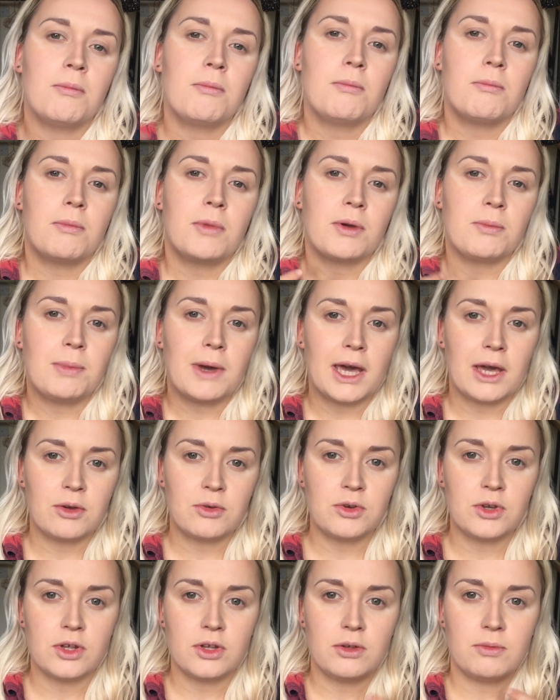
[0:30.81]
my
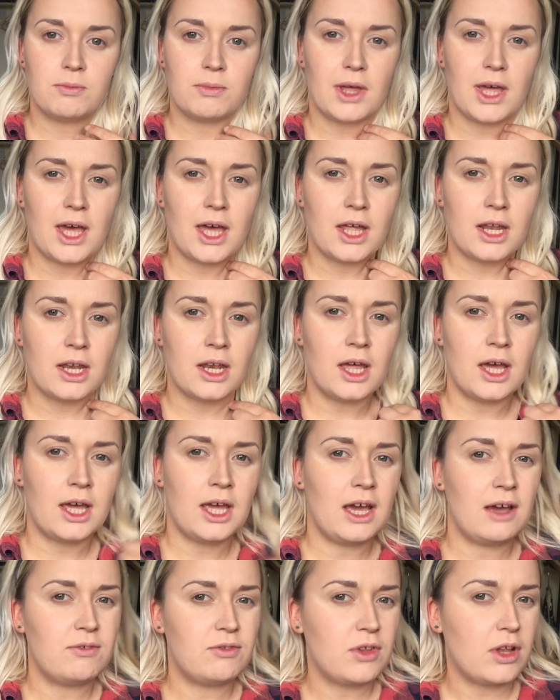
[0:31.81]
powder, and I
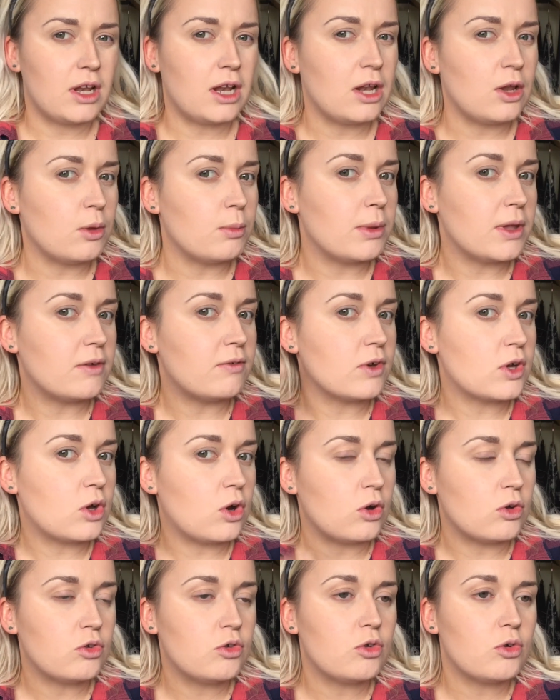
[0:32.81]
have done a little bit of a
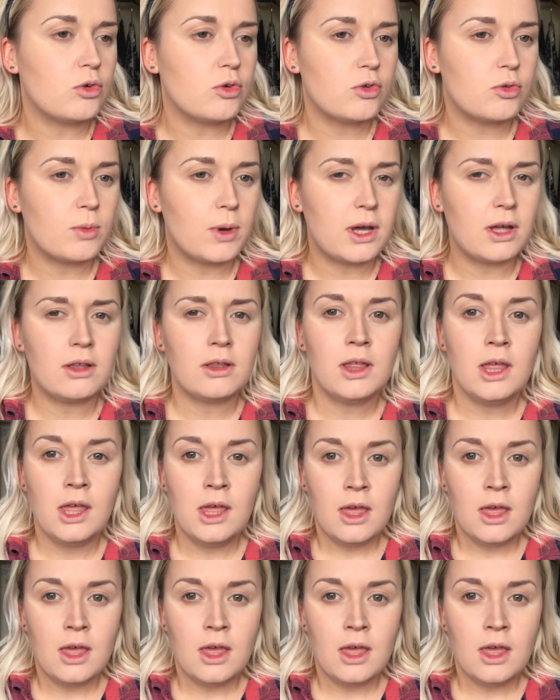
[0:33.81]
contour as well.